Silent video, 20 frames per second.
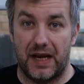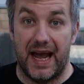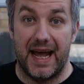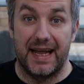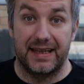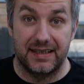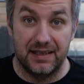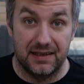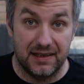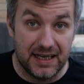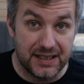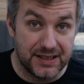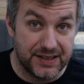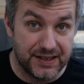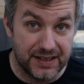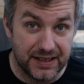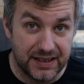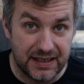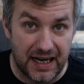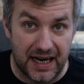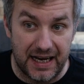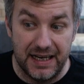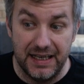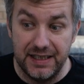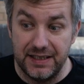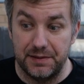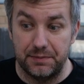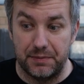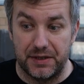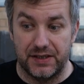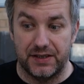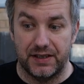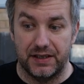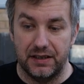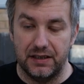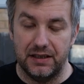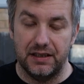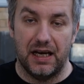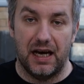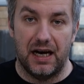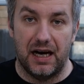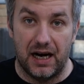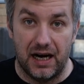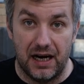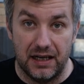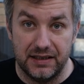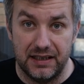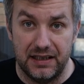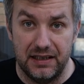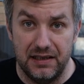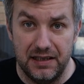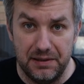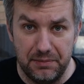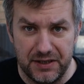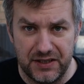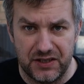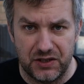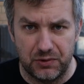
And the last thing that is missing are the limit